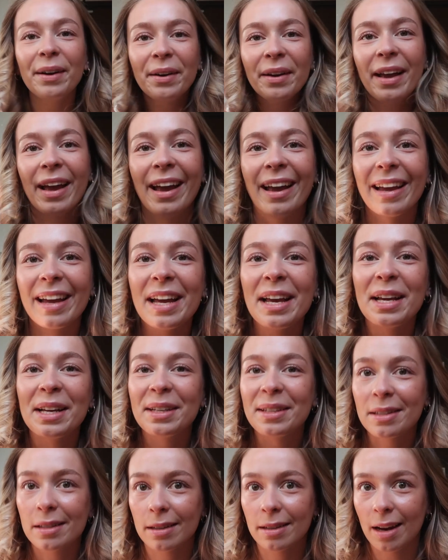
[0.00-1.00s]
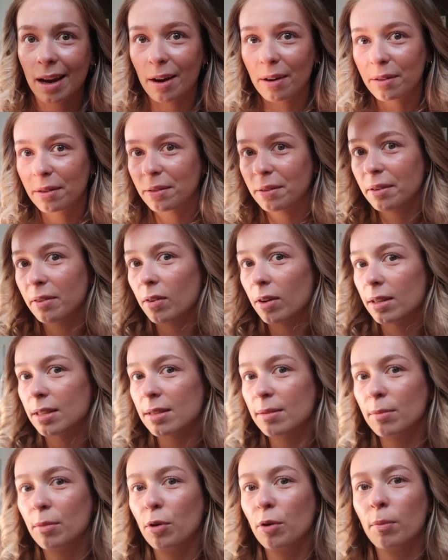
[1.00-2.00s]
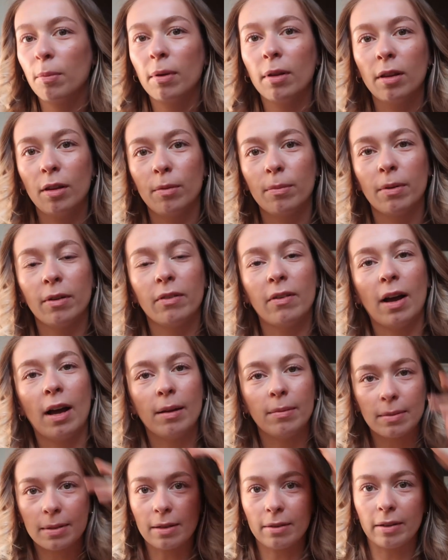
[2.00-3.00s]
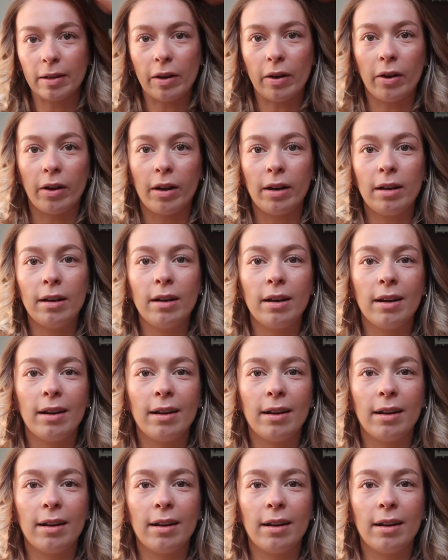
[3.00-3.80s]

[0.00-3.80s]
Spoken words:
Okay, so now we've got some Oompa Loompa vibes going on.